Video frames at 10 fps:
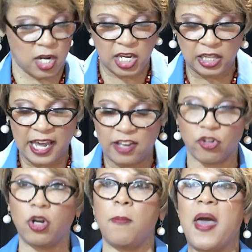and he lays
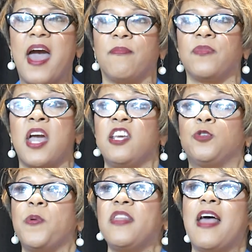on a mat. And
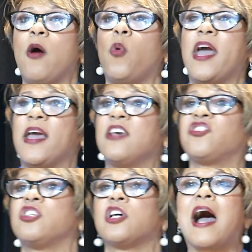he's been that way his
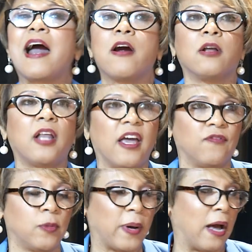entire life,
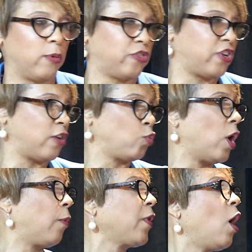the Bible says.
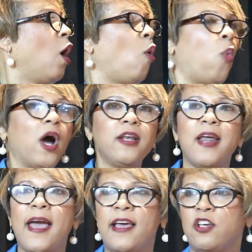Well, one
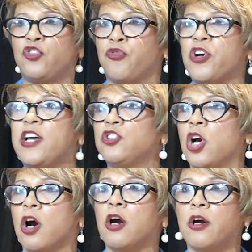day his friends
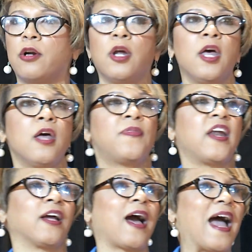heard
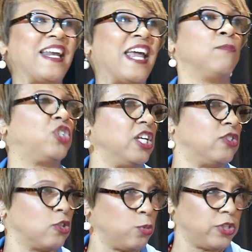that a guy named
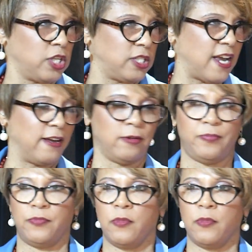Jesus was in town.